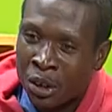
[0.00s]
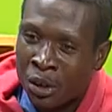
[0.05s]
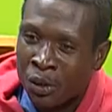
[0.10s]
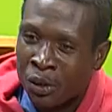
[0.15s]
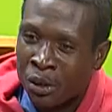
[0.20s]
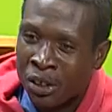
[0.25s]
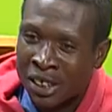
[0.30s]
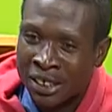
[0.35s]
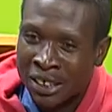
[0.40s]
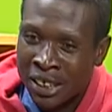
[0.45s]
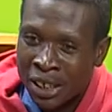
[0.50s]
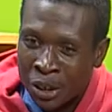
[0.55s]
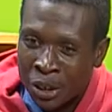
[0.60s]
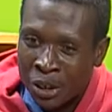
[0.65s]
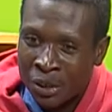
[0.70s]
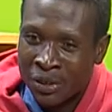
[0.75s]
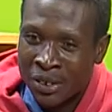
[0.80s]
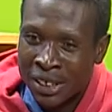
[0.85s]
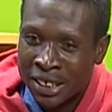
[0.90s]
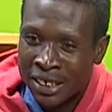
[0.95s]
for the sake
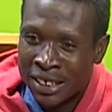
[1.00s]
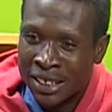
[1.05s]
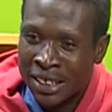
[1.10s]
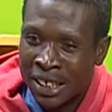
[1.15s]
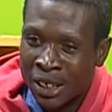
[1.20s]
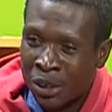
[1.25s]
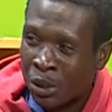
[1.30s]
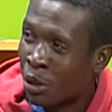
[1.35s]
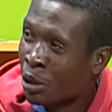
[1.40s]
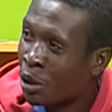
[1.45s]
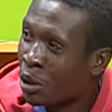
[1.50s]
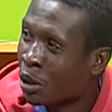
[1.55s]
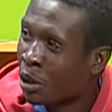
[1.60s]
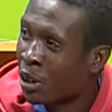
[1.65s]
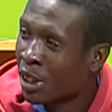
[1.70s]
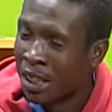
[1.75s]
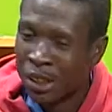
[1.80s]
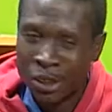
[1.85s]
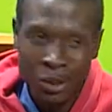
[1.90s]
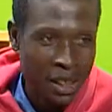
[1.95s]
of it, yet you don't know
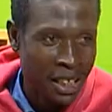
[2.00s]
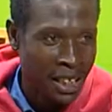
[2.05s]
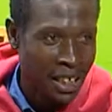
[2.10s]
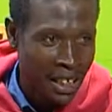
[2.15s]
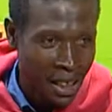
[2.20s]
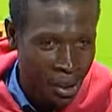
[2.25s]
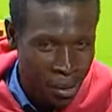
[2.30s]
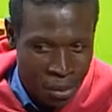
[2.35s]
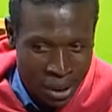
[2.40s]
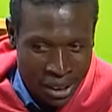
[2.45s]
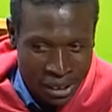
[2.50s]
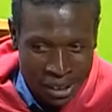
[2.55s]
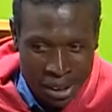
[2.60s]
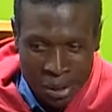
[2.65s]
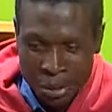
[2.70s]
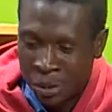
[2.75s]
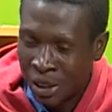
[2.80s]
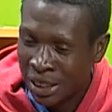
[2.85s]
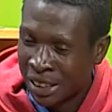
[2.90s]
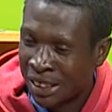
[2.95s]
that you are helping
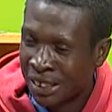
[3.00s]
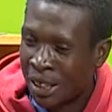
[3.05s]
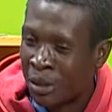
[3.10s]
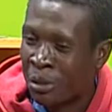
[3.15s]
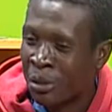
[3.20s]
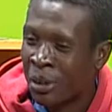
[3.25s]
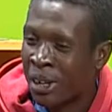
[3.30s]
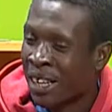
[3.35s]
someone somewhere.